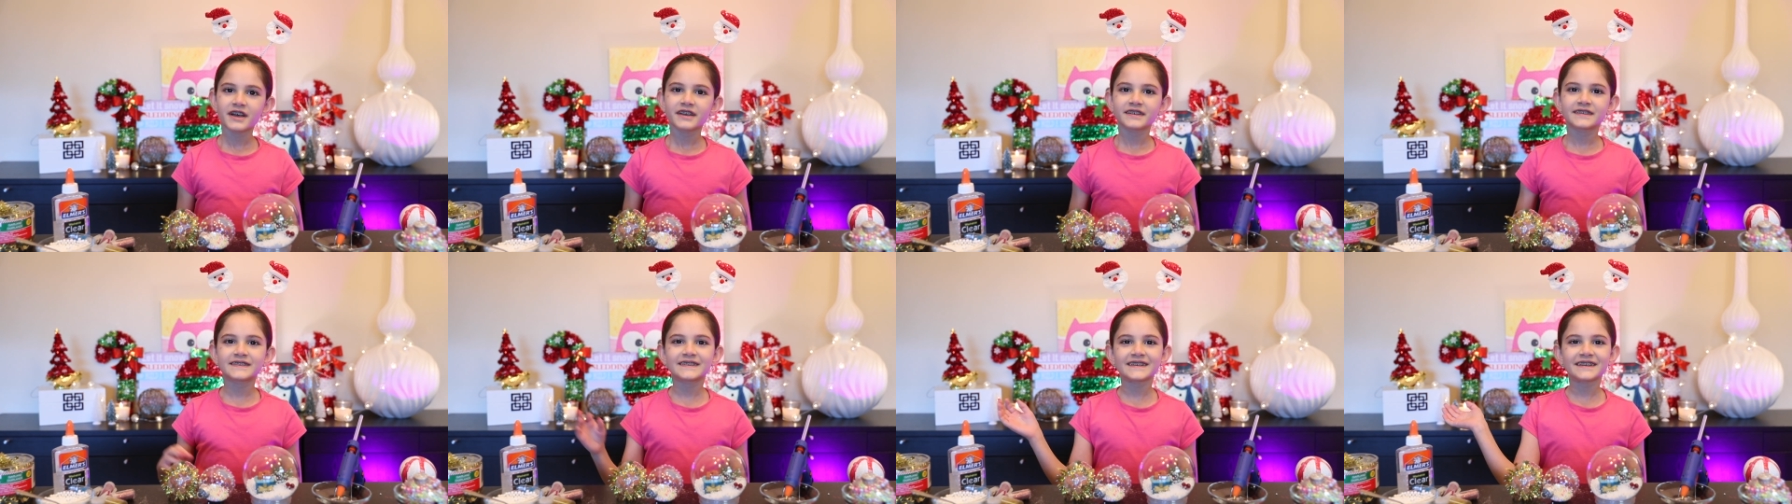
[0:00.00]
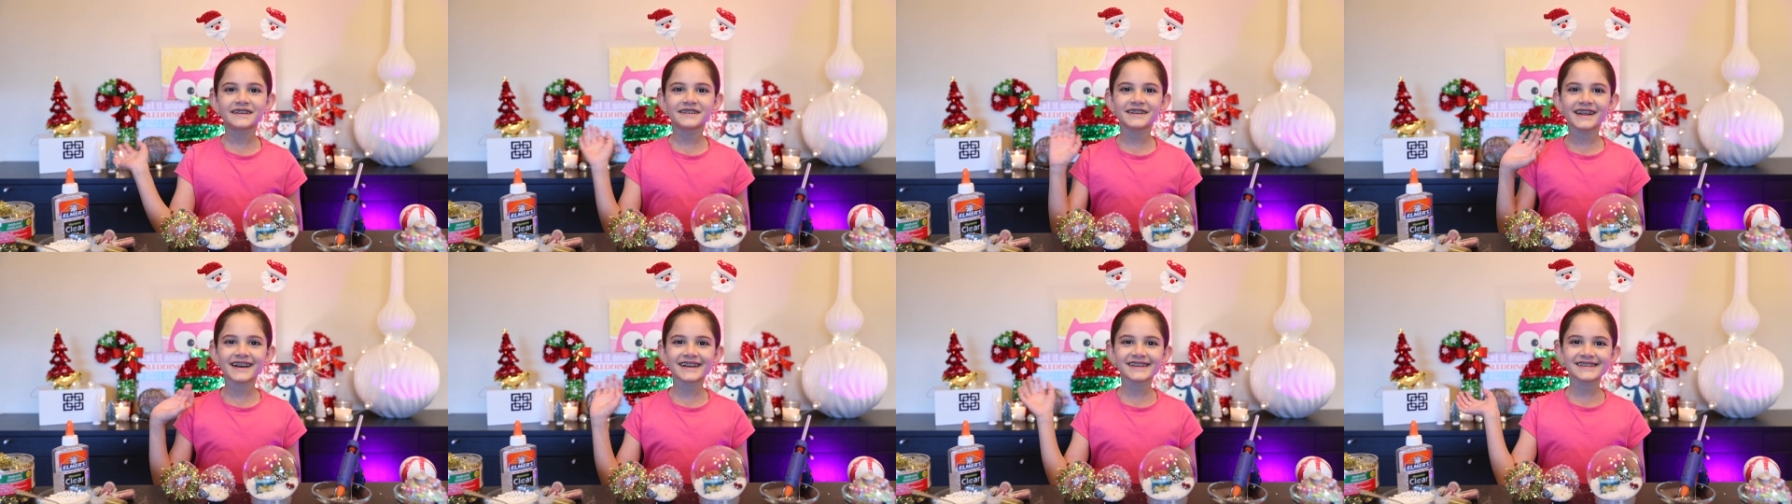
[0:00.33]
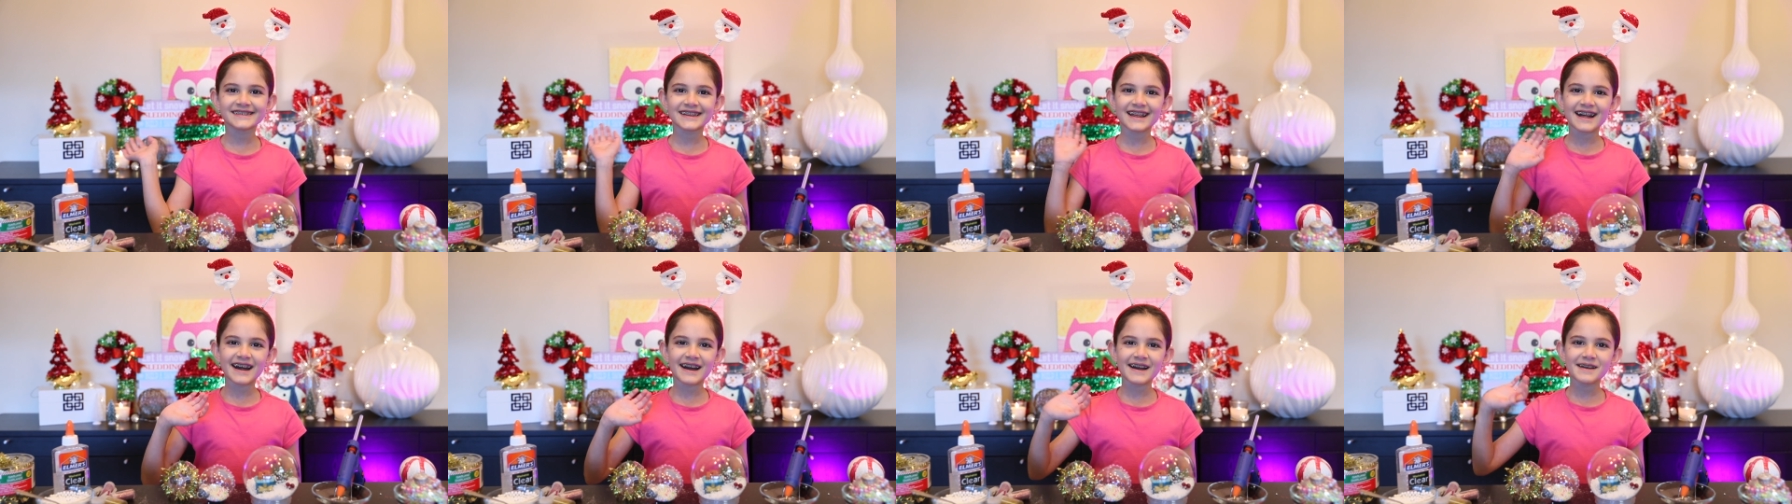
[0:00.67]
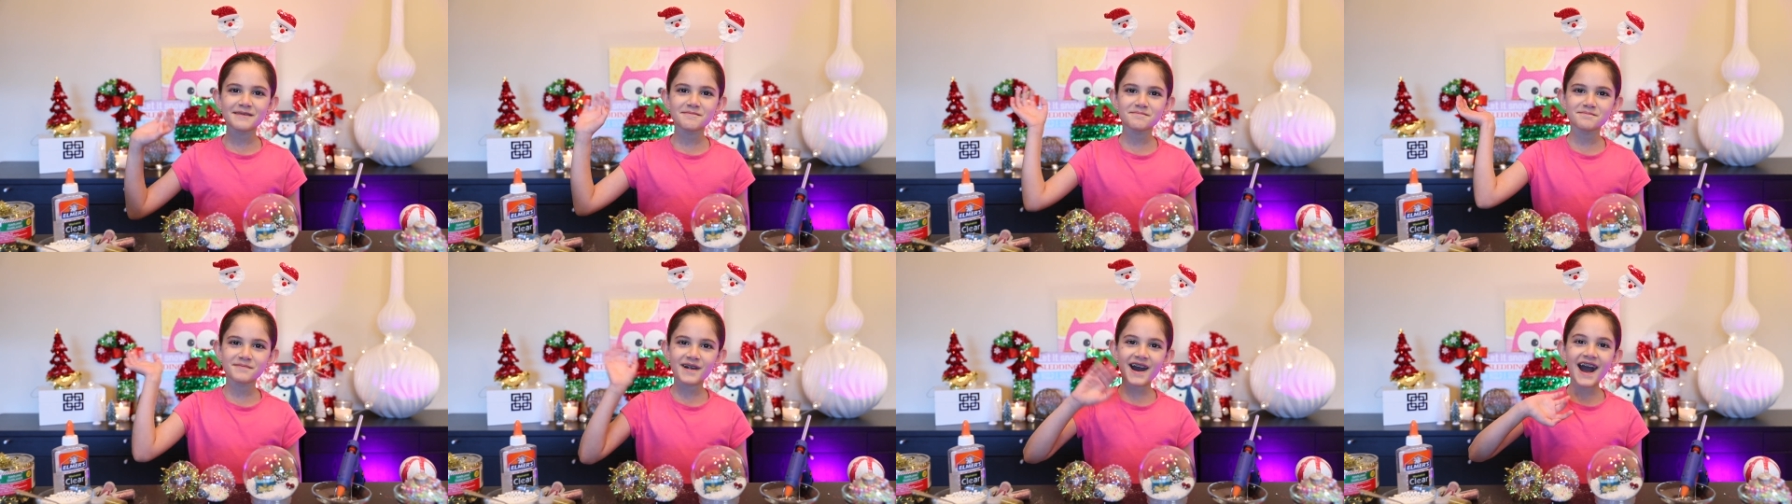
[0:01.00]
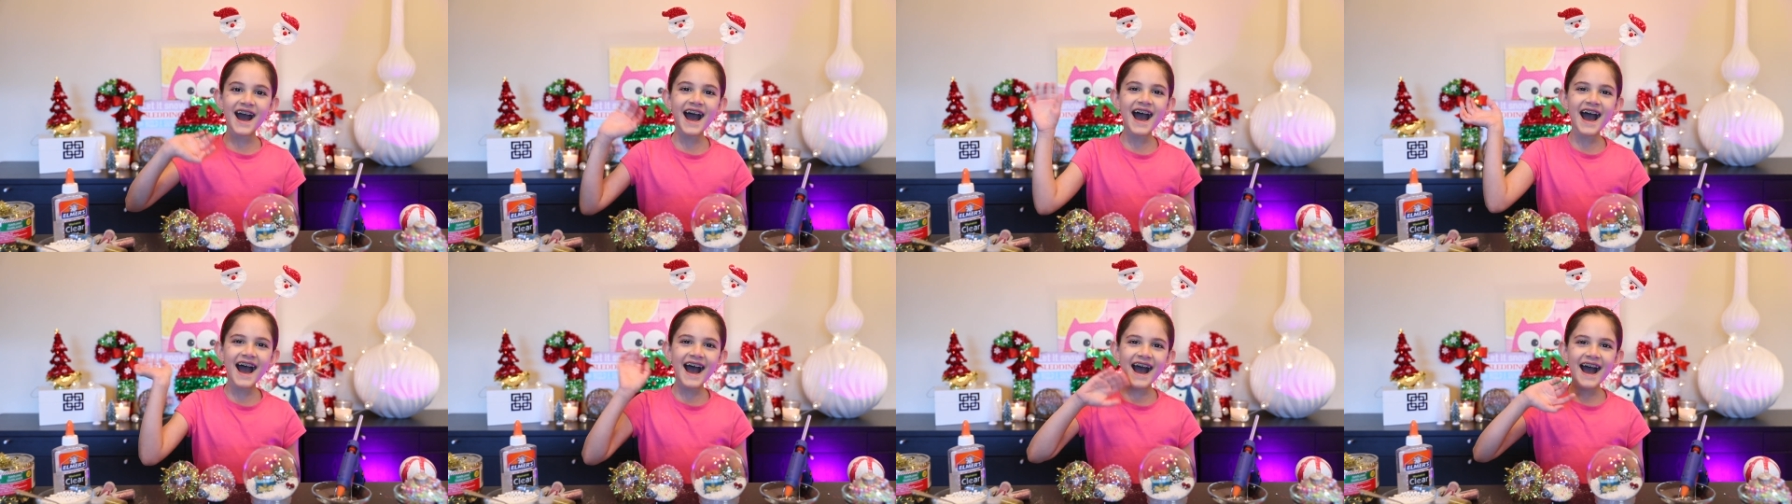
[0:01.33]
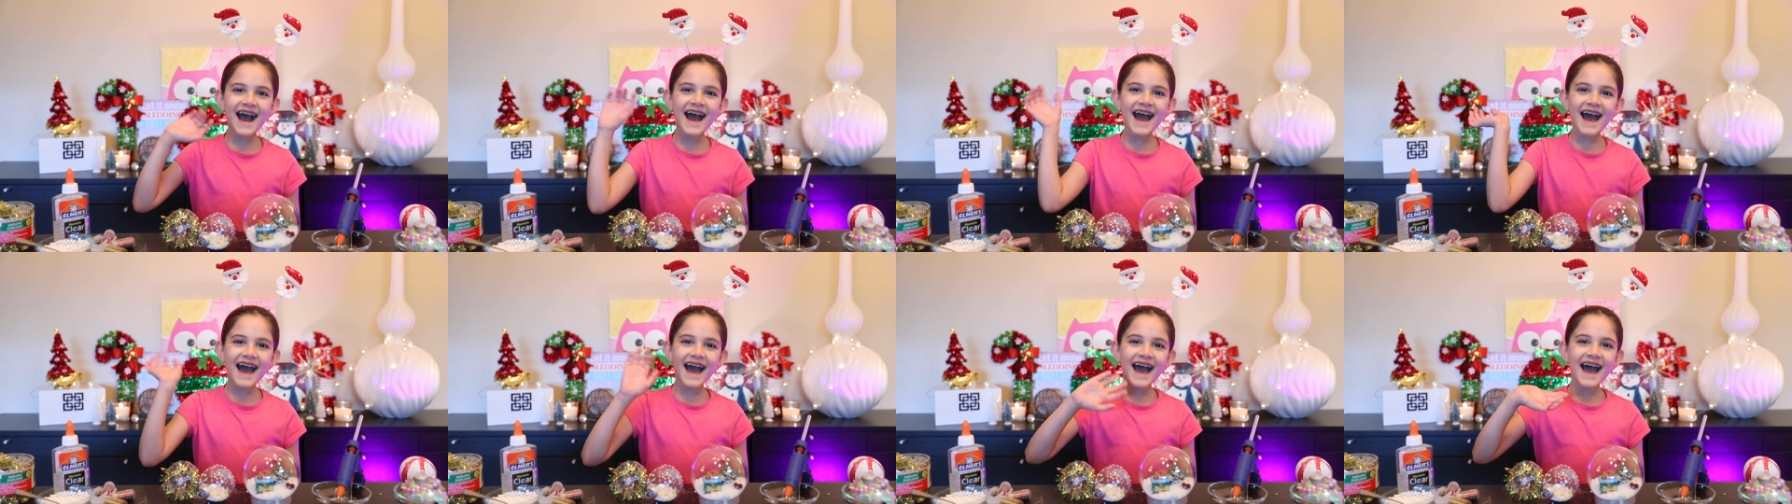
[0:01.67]
See you next time.
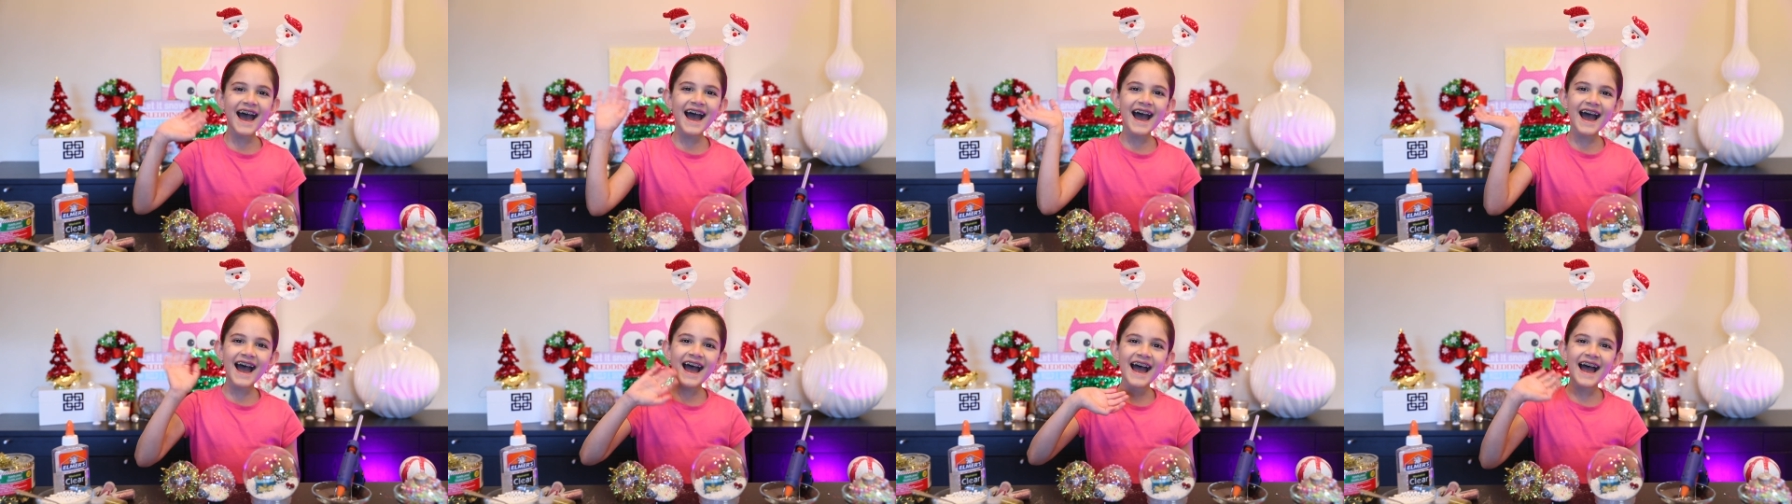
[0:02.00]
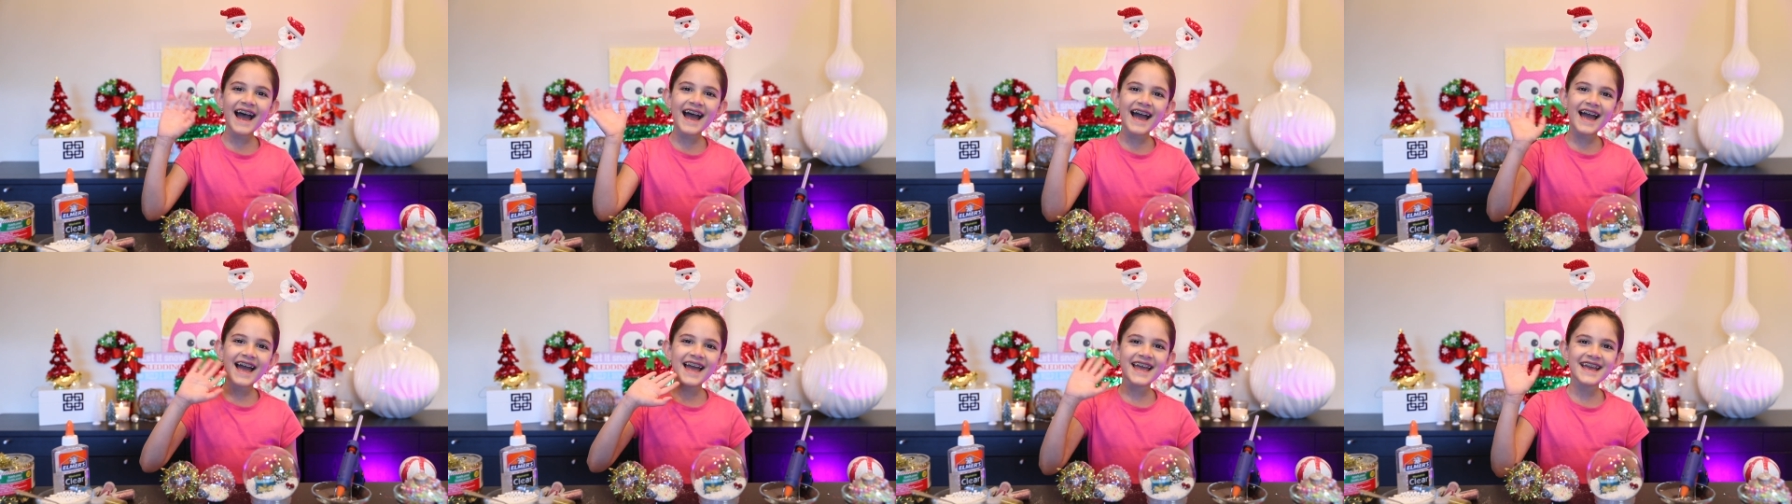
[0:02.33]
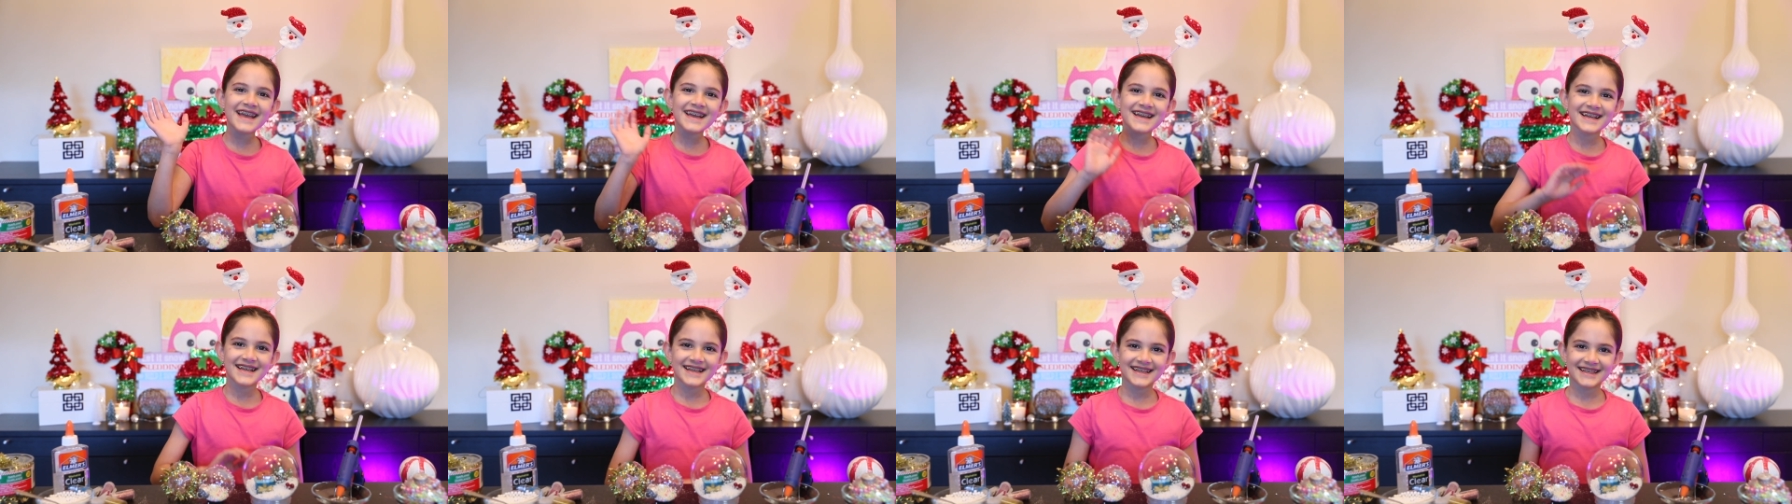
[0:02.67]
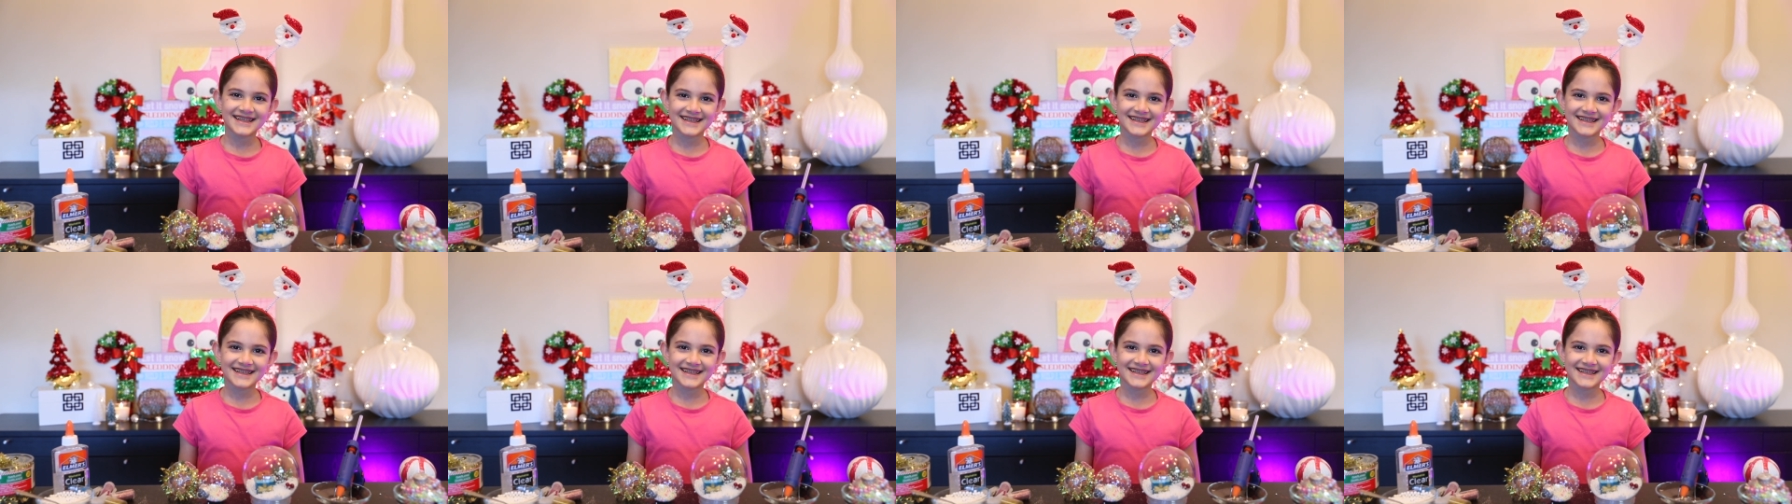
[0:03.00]
Bye!